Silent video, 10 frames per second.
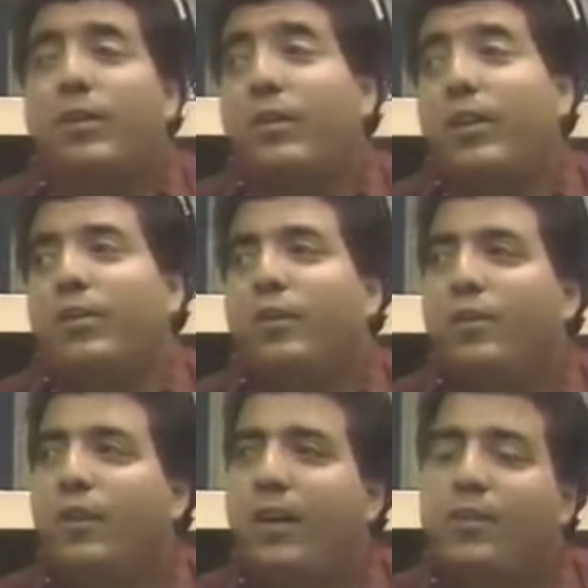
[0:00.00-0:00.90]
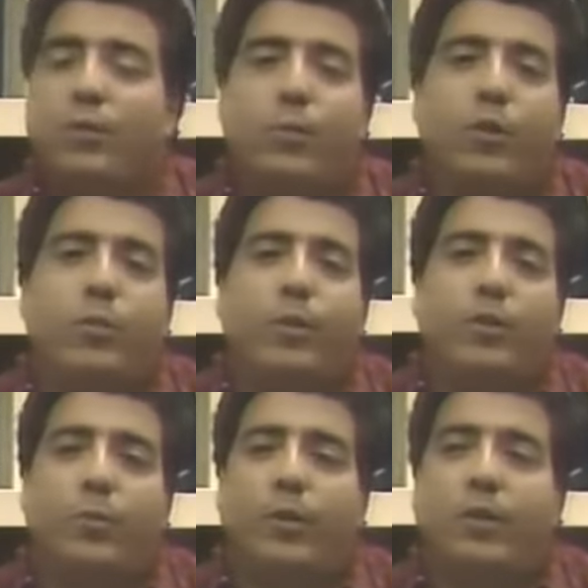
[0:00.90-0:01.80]
at a station this size is pretty
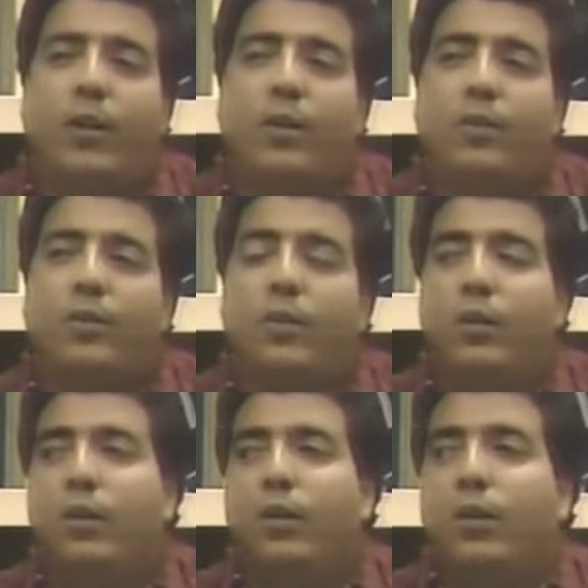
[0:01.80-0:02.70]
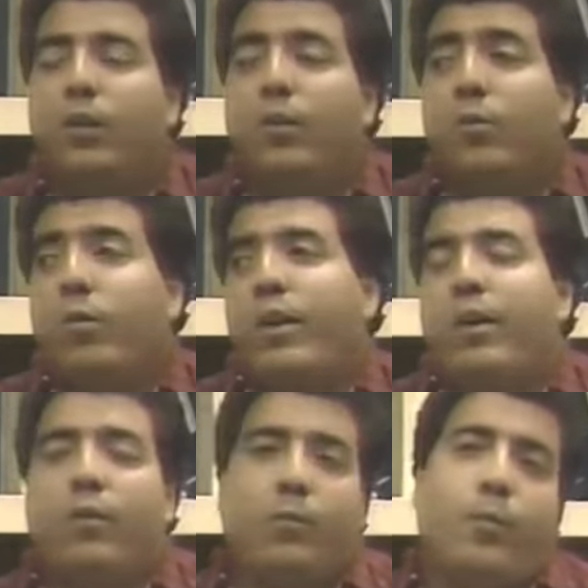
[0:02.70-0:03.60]
much because
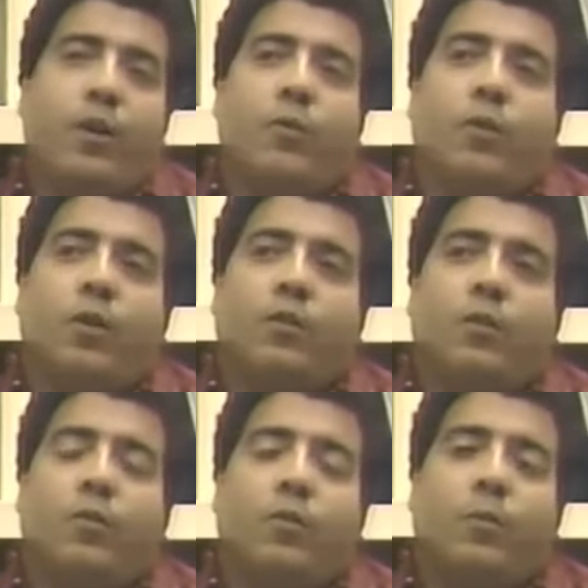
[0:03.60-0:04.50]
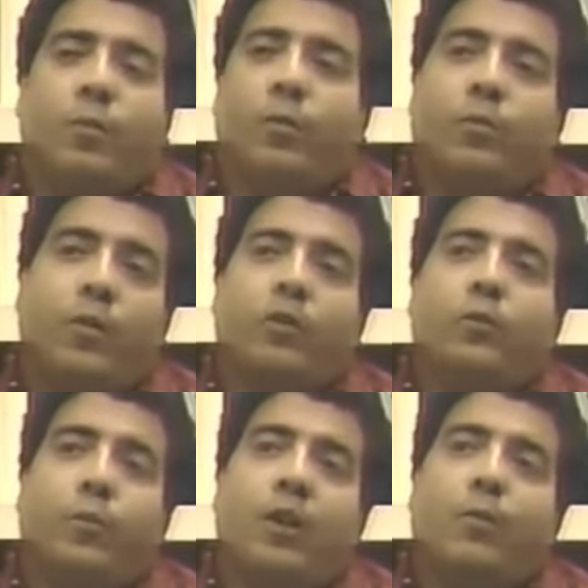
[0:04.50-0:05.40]
without the repair work, the equipment wouldn't
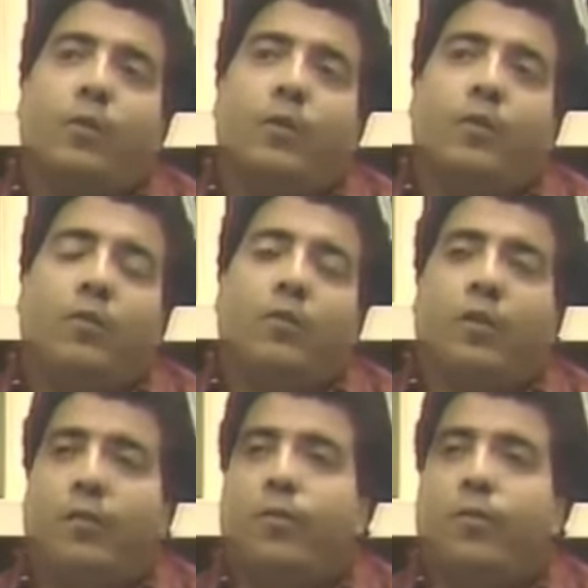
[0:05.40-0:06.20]
function properly, and